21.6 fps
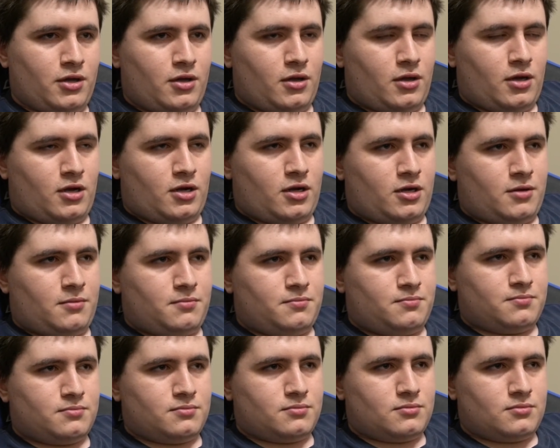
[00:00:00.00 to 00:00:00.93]

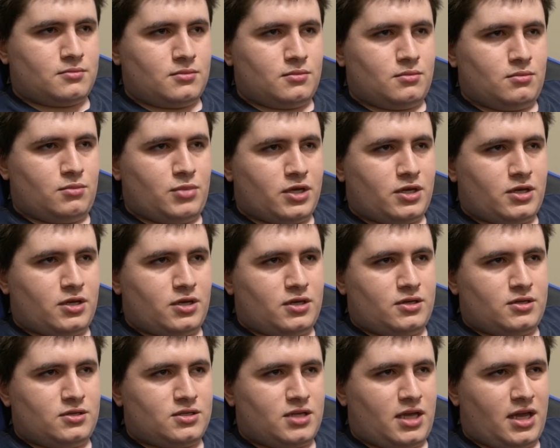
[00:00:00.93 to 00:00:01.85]

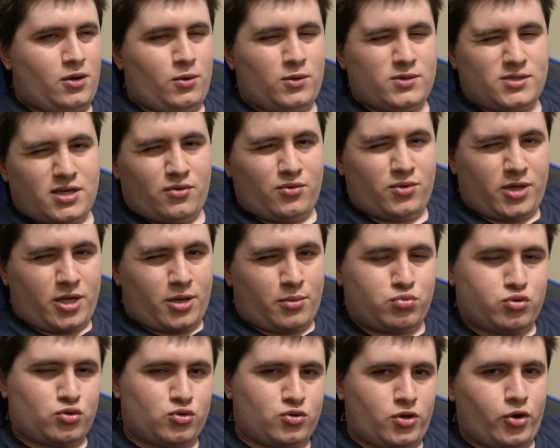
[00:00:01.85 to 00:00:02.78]
because I know it's not really a
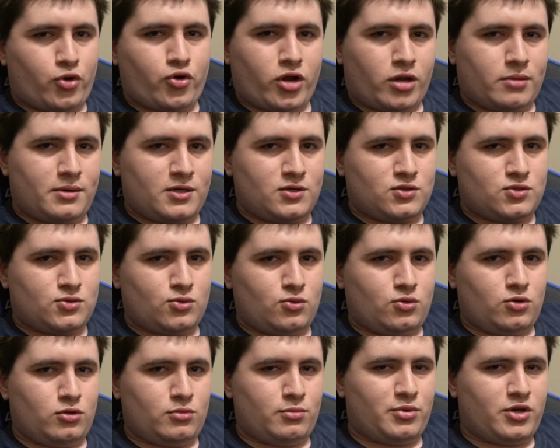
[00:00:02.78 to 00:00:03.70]
programming
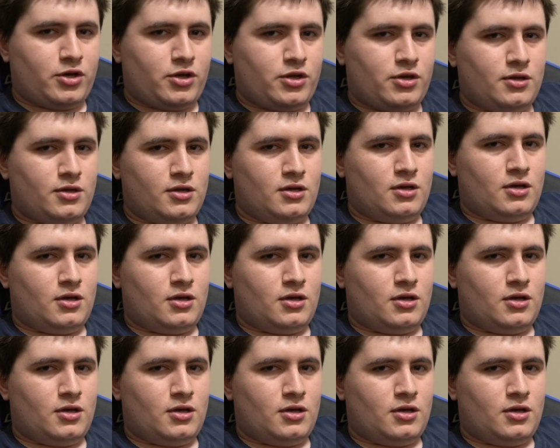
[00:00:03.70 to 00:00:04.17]
tool, but